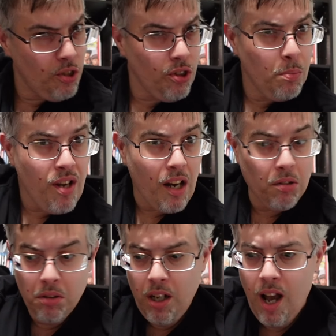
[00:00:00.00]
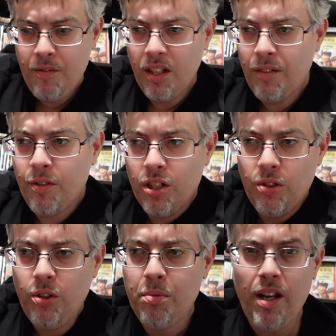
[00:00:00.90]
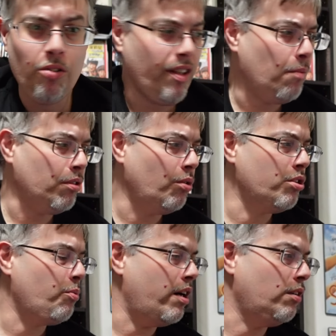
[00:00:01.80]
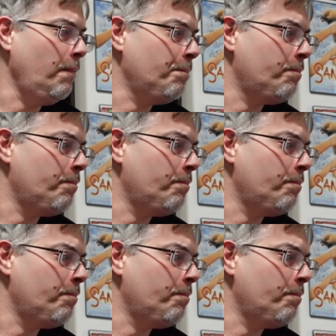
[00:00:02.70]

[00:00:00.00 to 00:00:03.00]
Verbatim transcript: YouTube channel. I have a link for his YouTube channel down below as well.